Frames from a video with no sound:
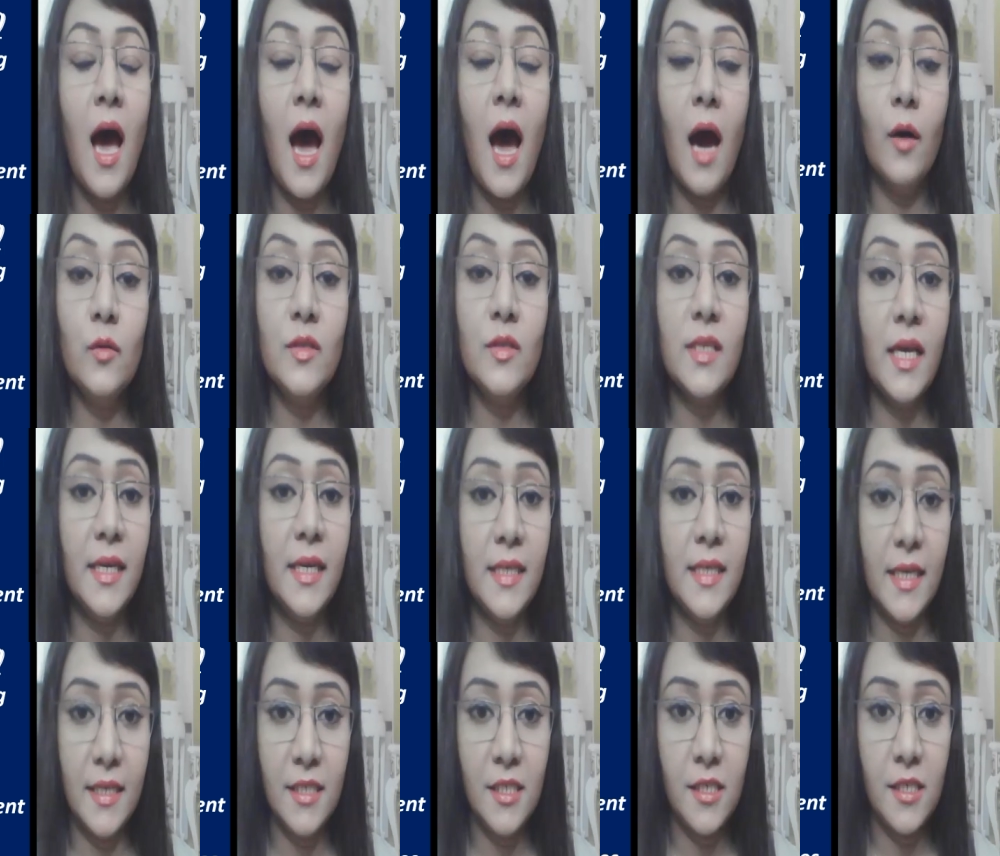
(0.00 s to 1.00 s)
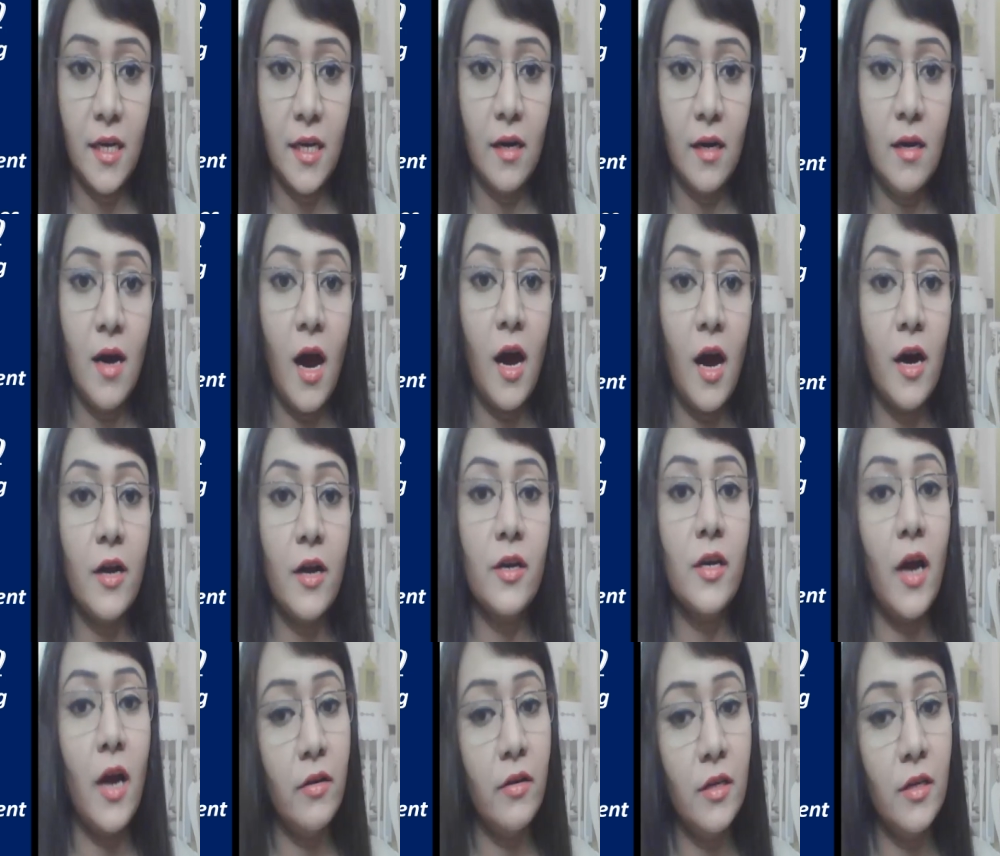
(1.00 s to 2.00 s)
outside India are
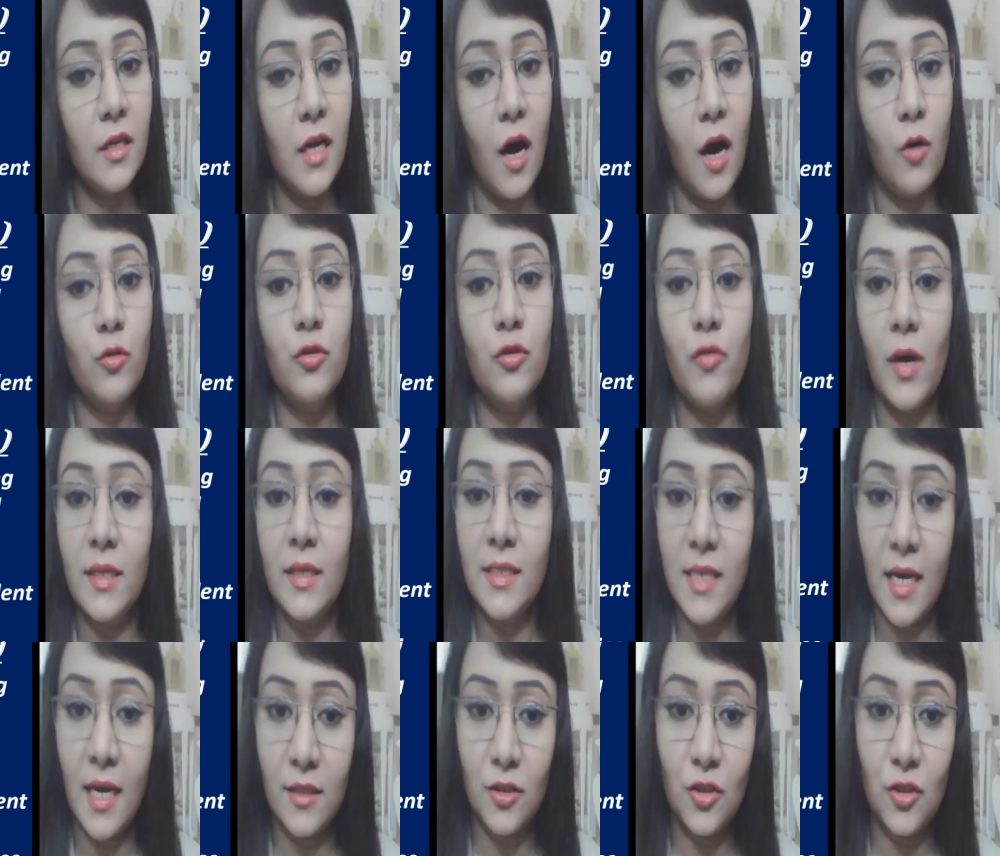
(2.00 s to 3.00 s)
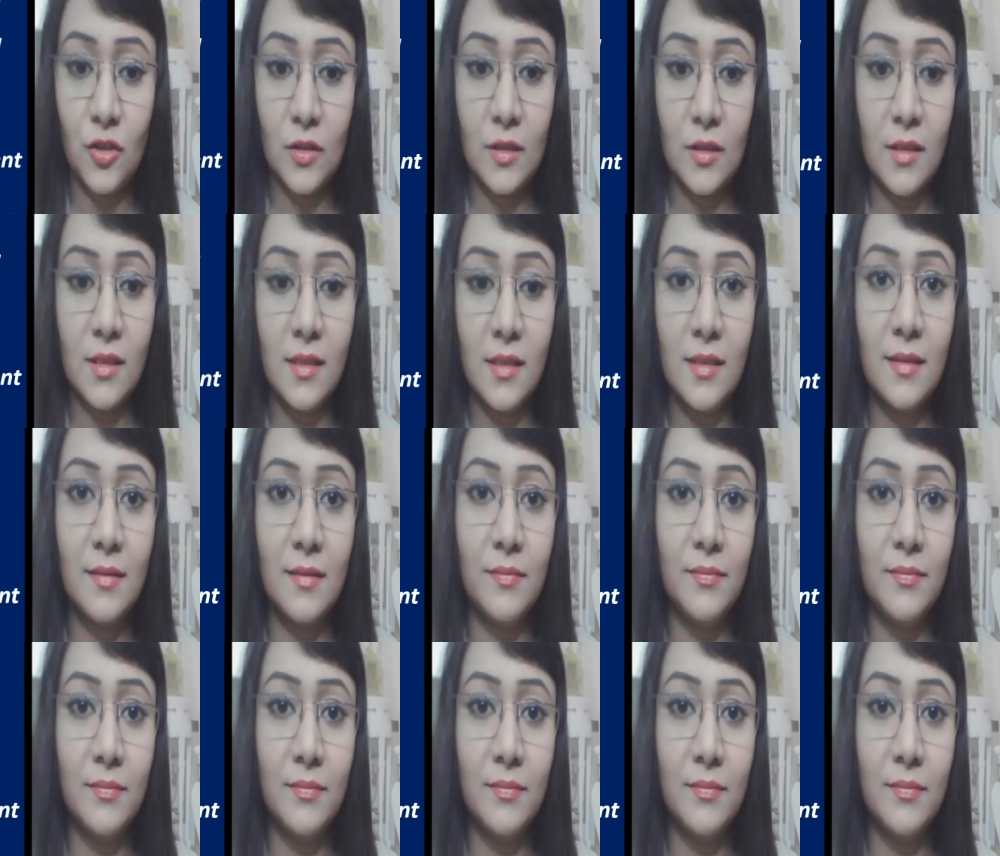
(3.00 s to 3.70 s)
current account transactions.